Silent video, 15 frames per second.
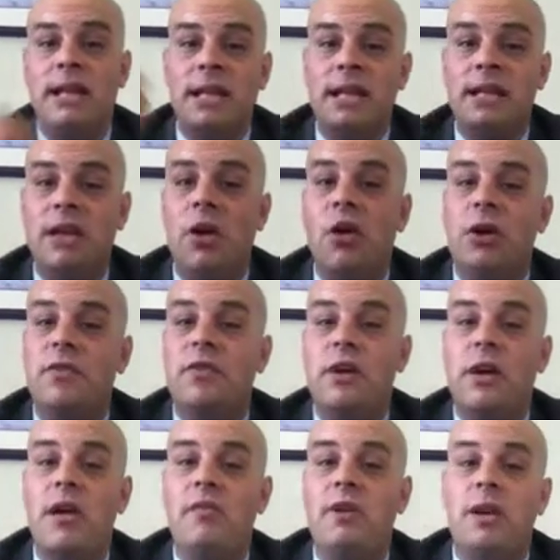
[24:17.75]
and that the Ark of the
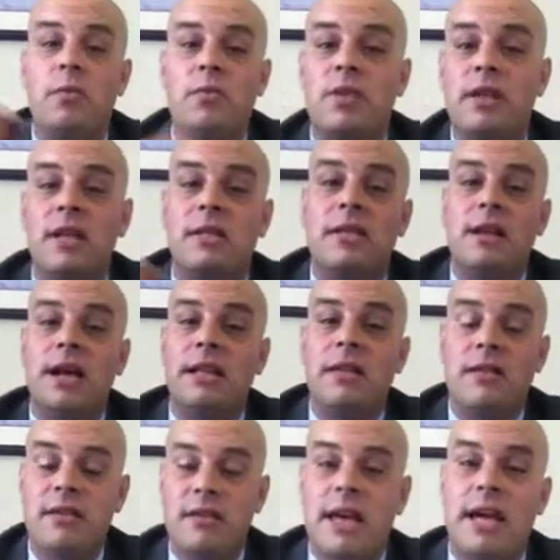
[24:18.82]
Covenant was inside
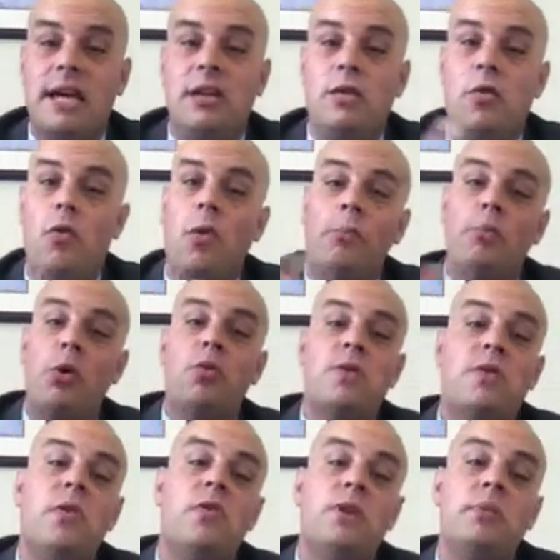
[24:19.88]
the second or
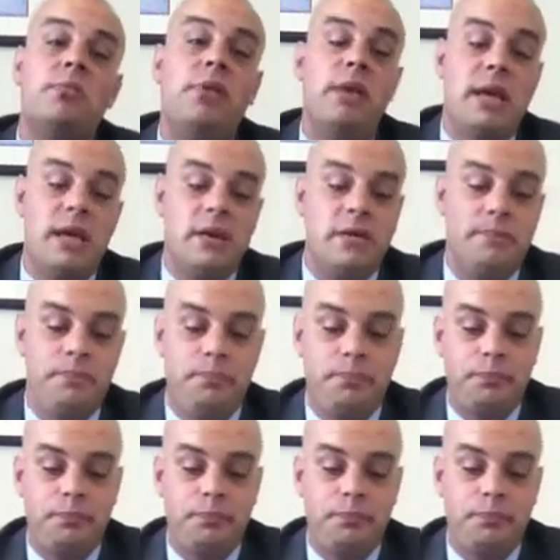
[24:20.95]
most holy place.